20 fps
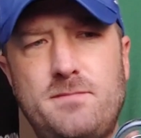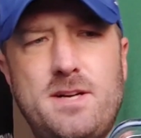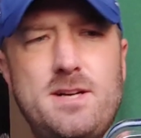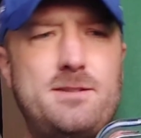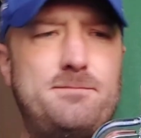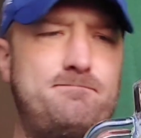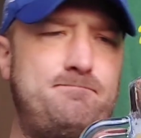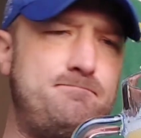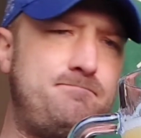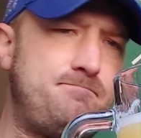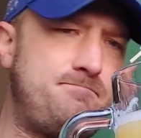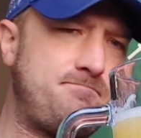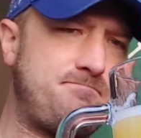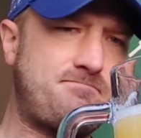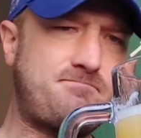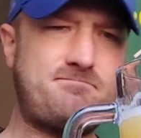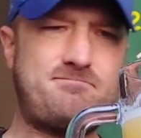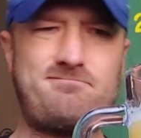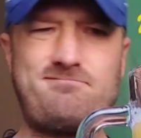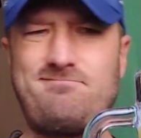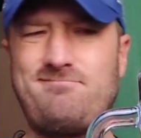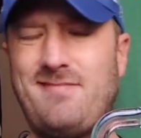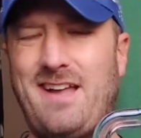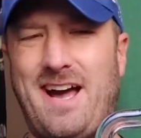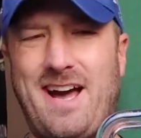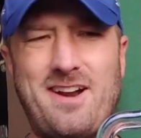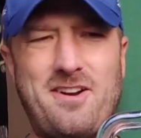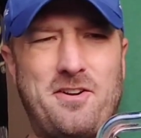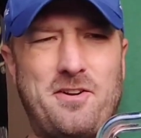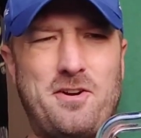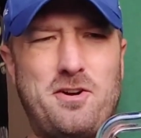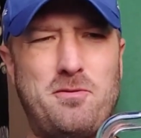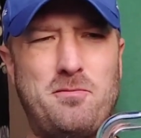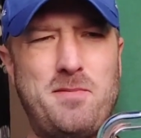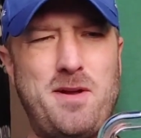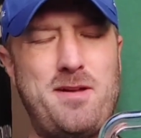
yeah, I don't know.